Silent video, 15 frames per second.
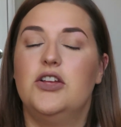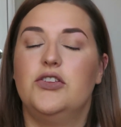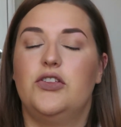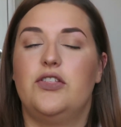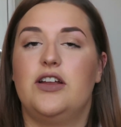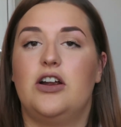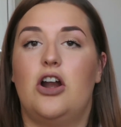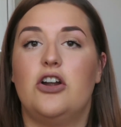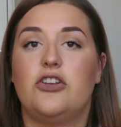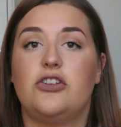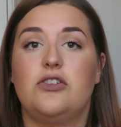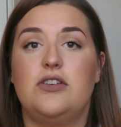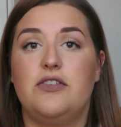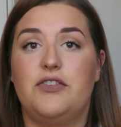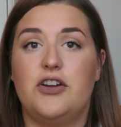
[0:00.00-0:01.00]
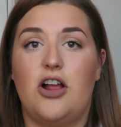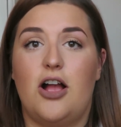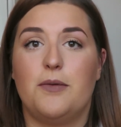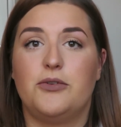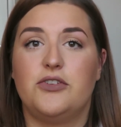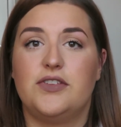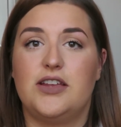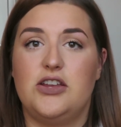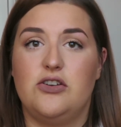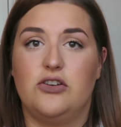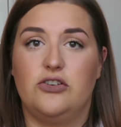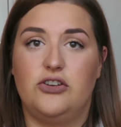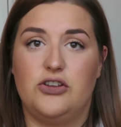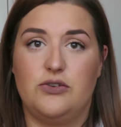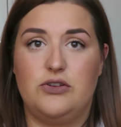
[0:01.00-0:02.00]
So there are two different options that you
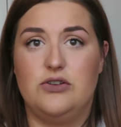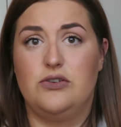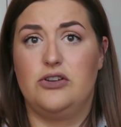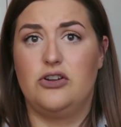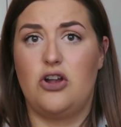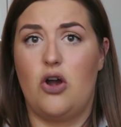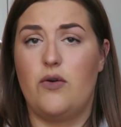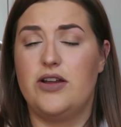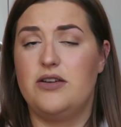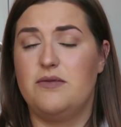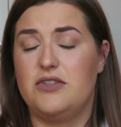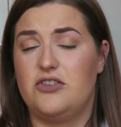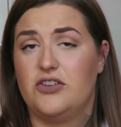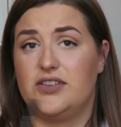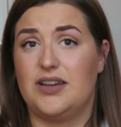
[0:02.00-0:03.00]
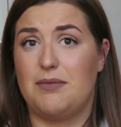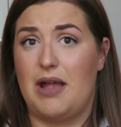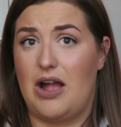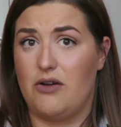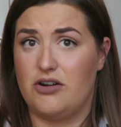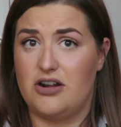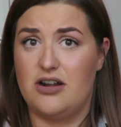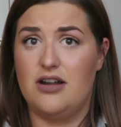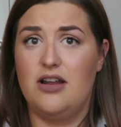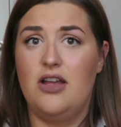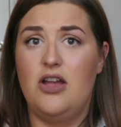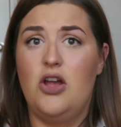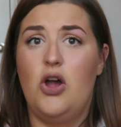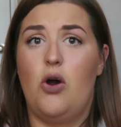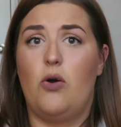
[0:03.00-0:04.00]
can do. You can go in with just a powder,
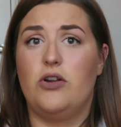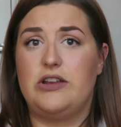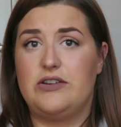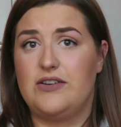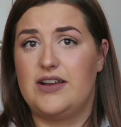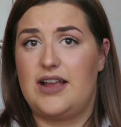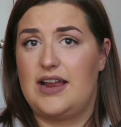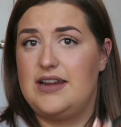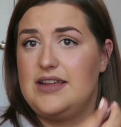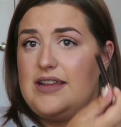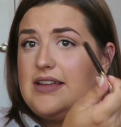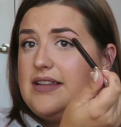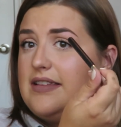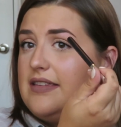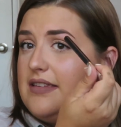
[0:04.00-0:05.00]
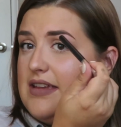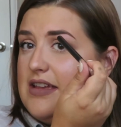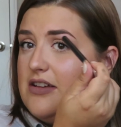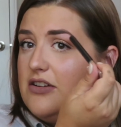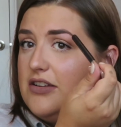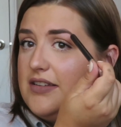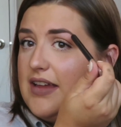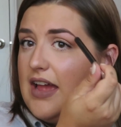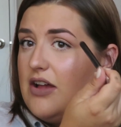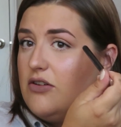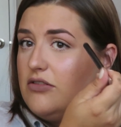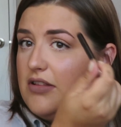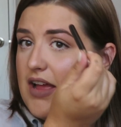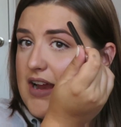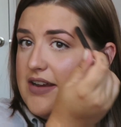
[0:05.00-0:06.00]
or you can kind of conceal to
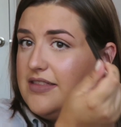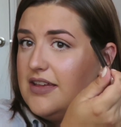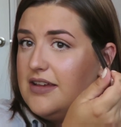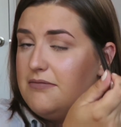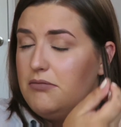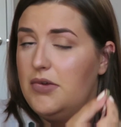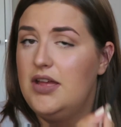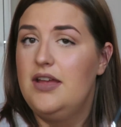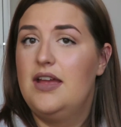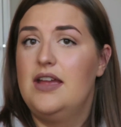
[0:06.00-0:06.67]
outline them